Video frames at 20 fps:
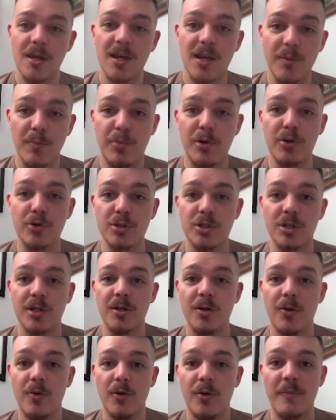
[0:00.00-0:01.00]
compulsion
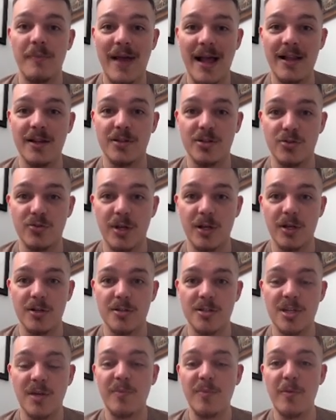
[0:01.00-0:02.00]
or balanced trainers.
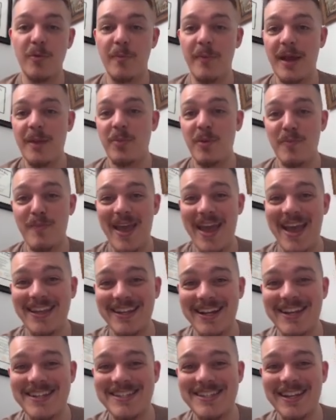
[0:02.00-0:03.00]
Some people might be mad that
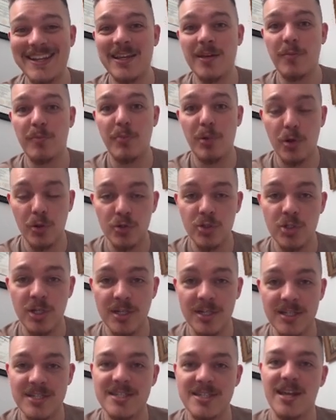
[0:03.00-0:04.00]
I said compulsion
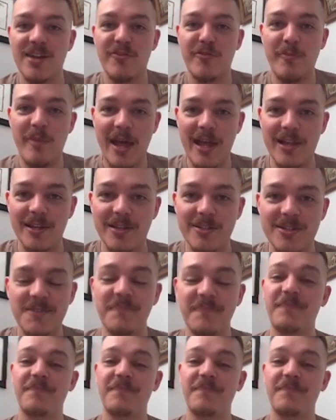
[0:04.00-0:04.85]
instead of balanced.